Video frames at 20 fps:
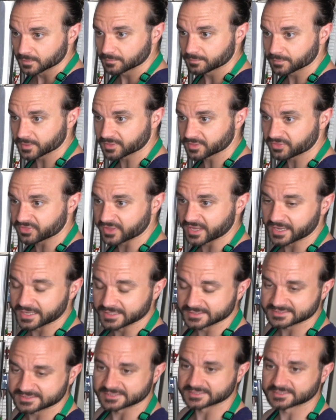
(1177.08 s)
But the thing
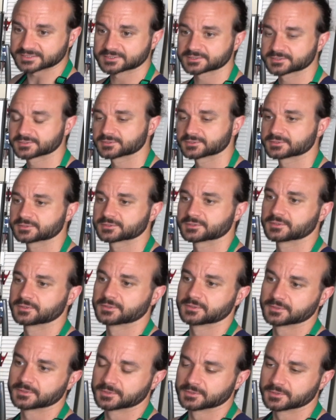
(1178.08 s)
is
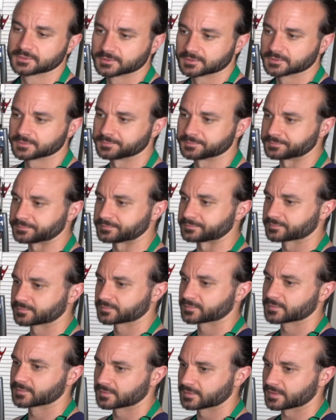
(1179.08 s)
I
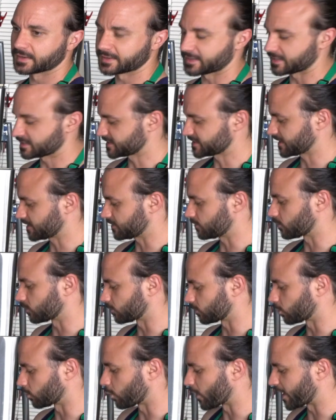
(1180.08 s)
guess I can
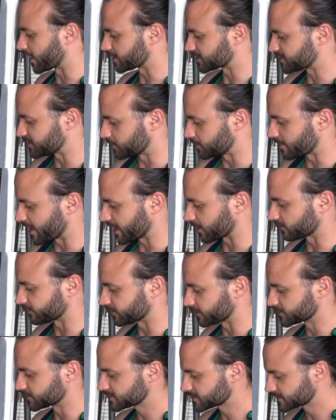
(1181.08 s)
wear 2
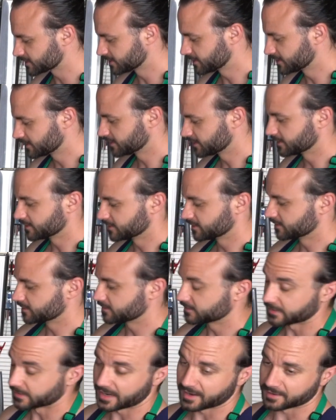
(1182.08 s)
microphones.
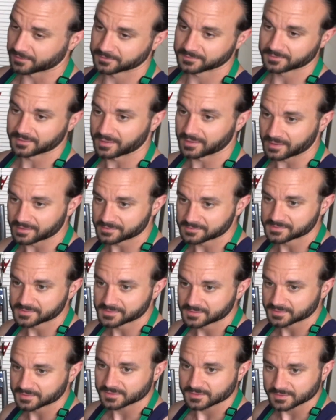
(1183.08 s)
Yeah.
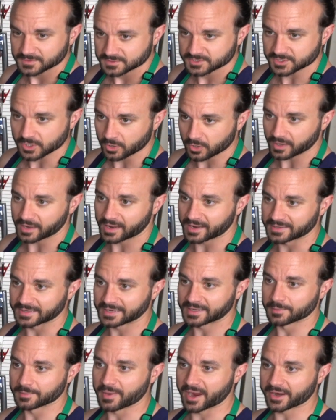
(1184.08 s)
So I
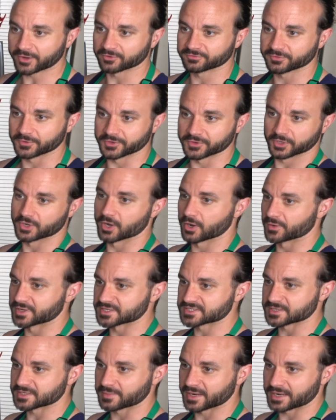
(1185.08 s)
need a microphone to go
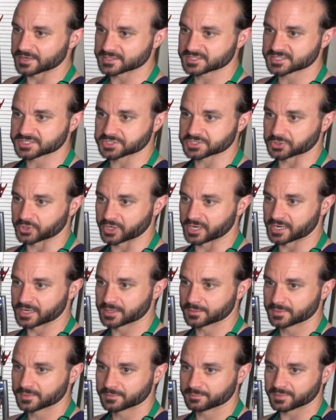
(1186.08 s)
into my
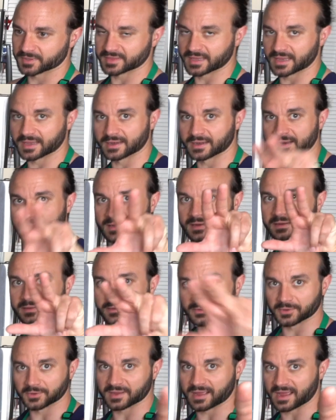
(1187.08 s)
stream, but then I need to
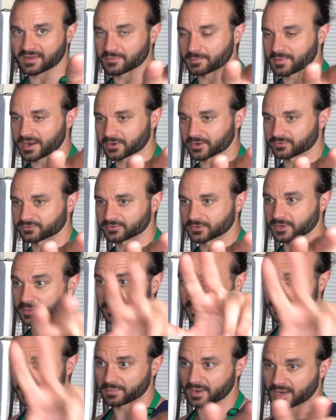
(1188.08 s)
go have a microphone. I'm
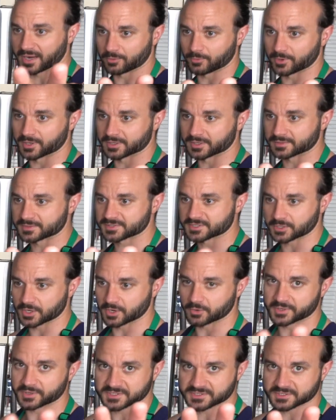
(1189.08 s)
gonna buy one to
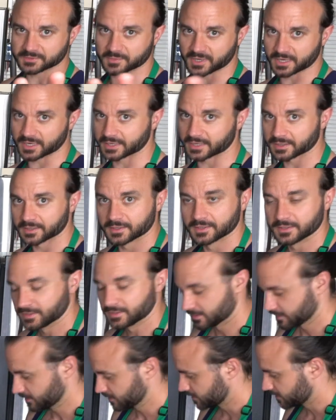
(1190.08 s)
go into my
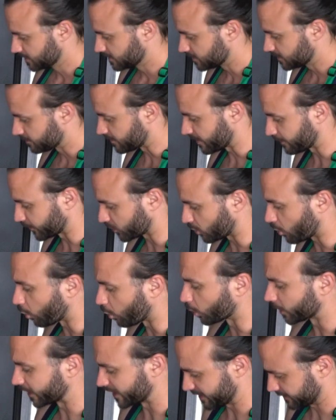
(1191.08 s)

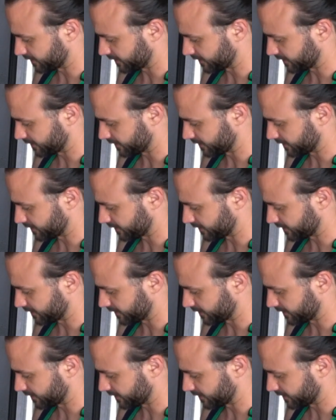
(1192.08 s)
recording.